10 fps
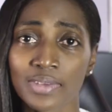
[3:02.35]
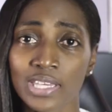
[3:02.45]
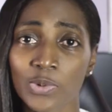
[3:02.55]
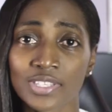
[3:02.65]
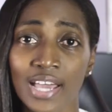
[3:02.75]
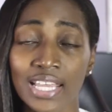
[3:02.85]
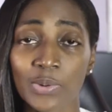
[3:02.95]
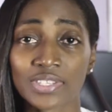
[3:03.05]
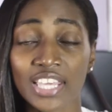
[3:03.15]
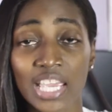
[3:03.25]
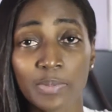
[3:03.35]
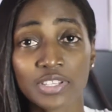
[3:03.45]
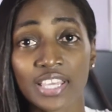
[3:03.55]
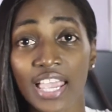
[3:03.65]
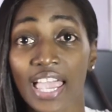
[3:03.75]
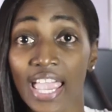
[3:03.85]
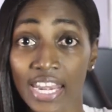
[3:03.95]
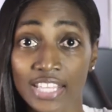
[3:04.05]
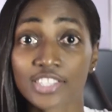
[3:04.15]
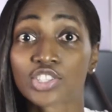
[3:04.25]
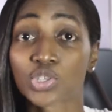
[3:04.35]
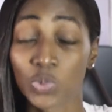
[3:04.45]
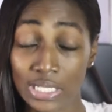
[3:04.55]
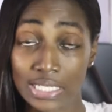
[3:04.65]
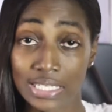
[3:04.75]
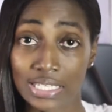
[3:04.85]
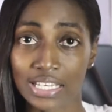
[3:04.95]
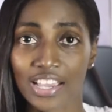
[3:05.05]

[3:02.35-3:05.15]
me was that it was able to edit tweets.